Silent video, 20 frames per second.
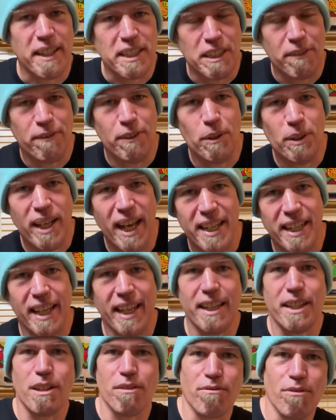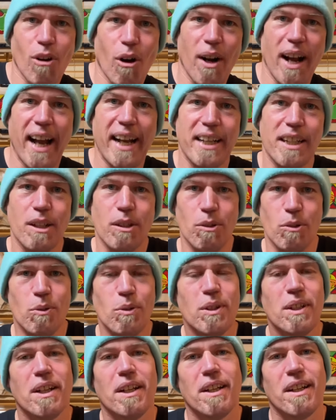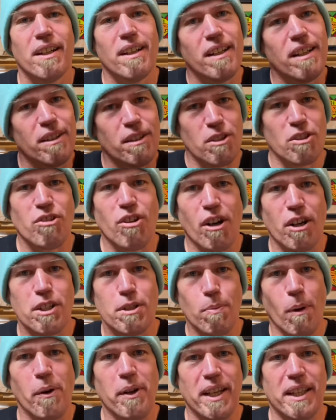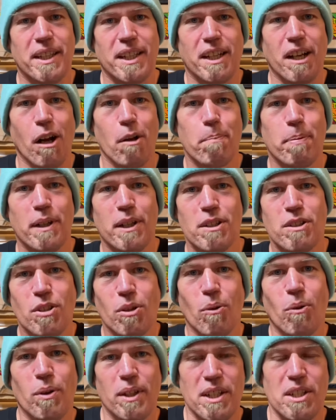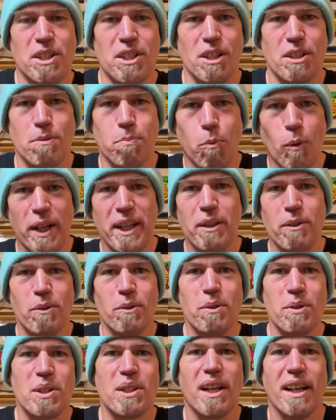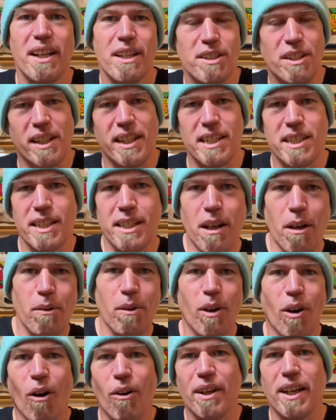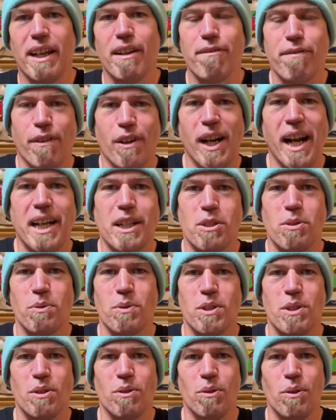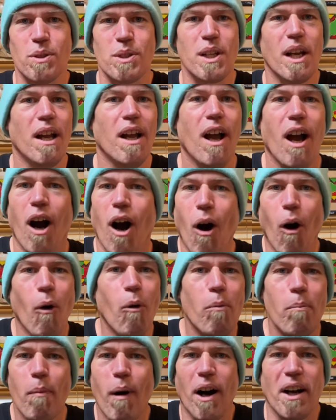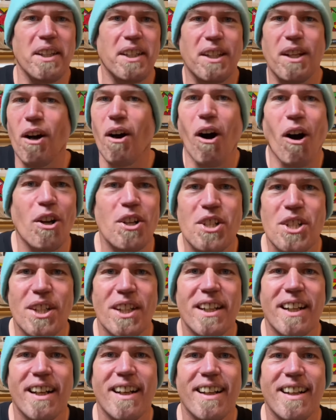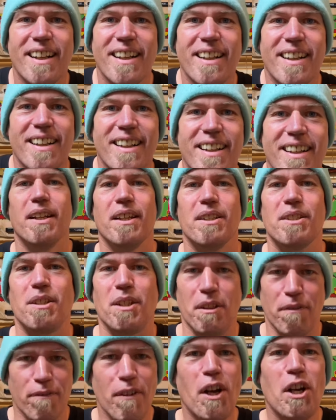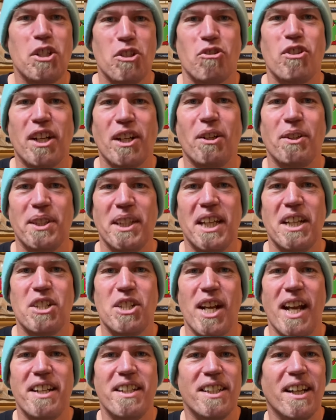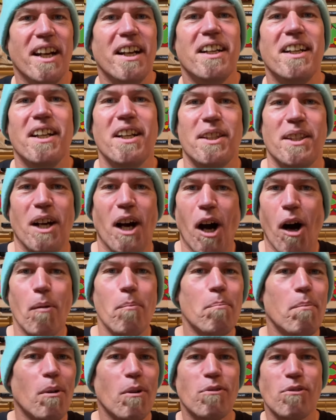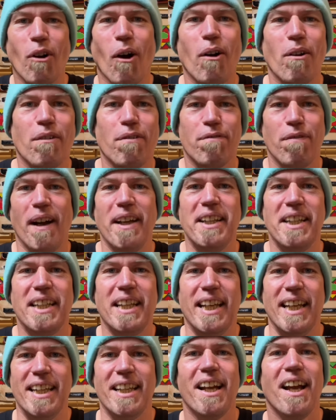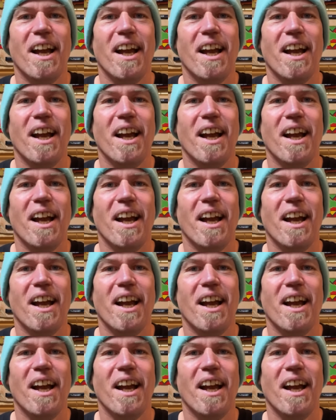if you get it at the wrong angle, the trucks won't hit the coping at all, it's just wheels, so there's no lock-in for axle stalls. Oh my gosh. So the first trick on the agenda, the humble rock fakie.